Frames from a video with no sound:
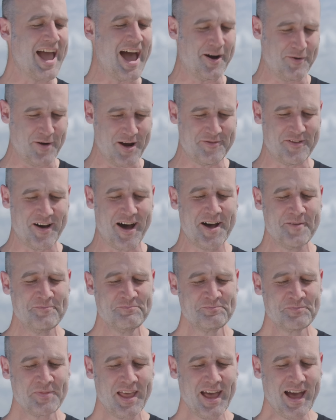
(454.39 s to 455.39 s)
However,
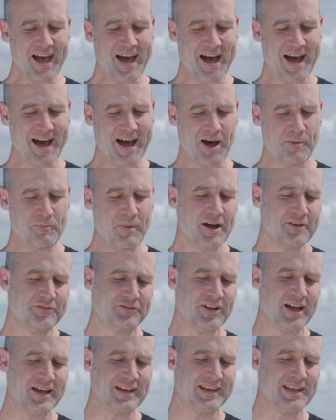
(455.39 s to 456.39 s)
my
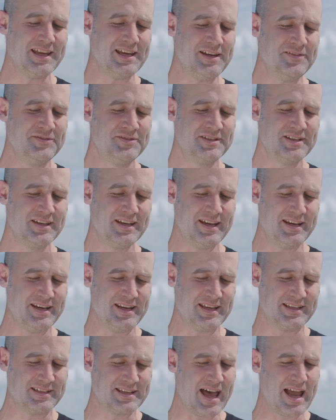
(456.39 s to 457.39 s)
flight leaves in
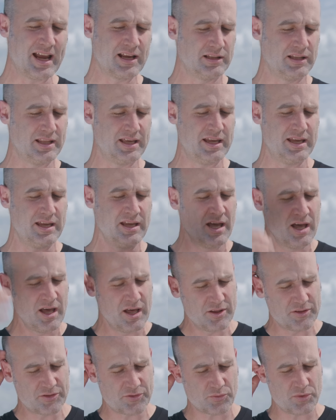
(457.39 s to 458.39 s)
exactly
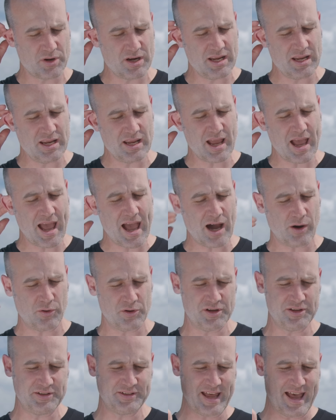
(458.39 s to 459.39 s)
3
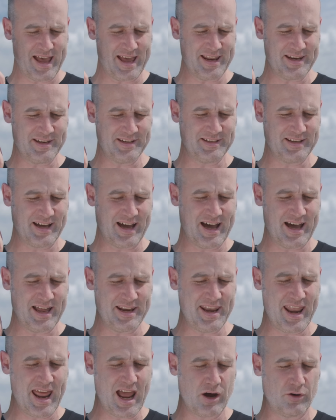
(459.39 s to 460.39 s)
hours and
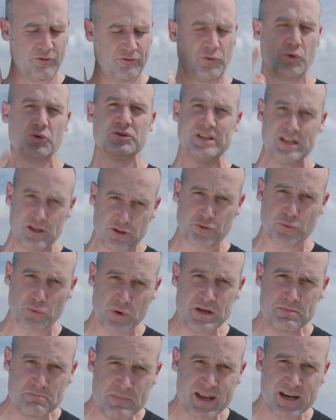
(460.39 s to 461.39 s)
now
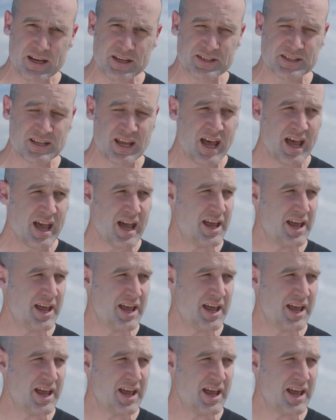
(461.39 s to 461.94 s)
43 minutes,